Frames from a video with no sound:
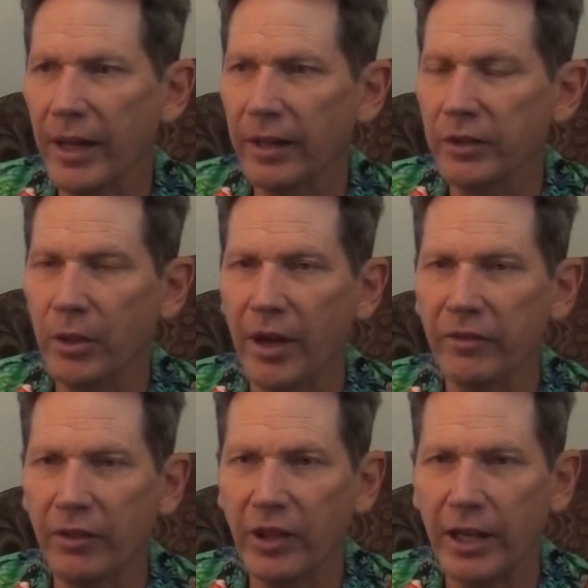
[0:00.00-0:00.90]
I've
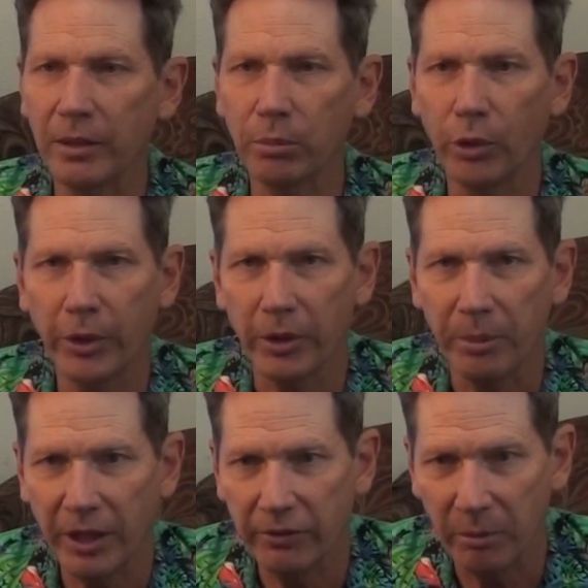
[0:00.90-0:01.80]
never had an employer that
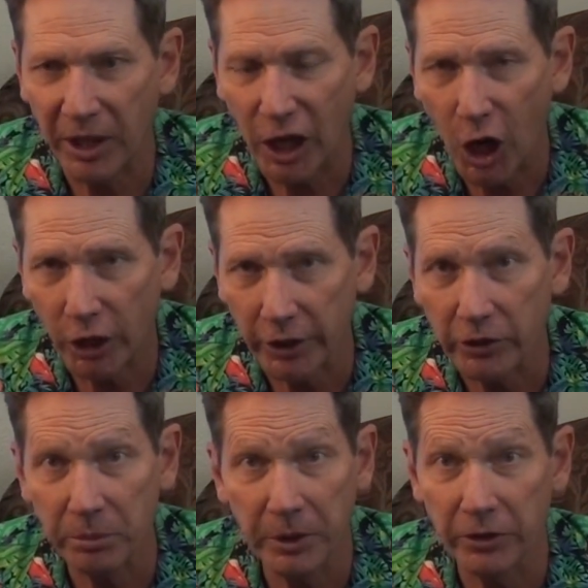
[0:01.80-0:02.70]
paid for my
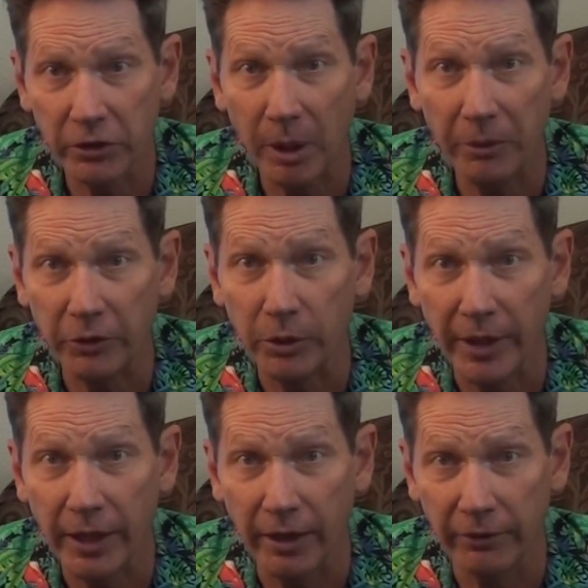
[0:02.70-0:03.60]
college, but some of you
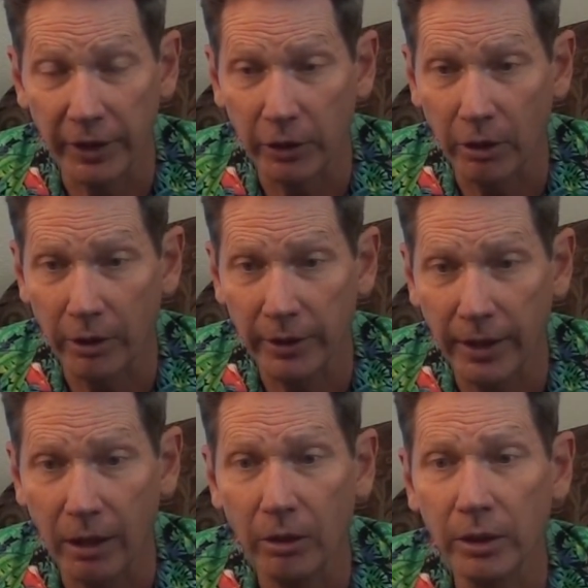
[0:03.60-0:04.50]
have and are
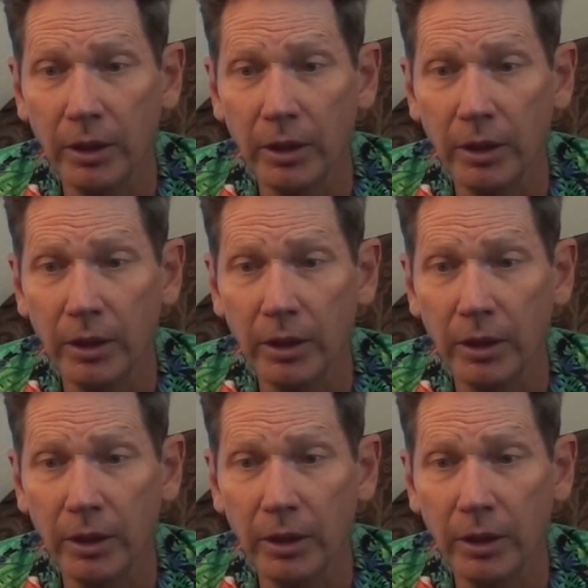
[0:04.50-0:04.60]
now.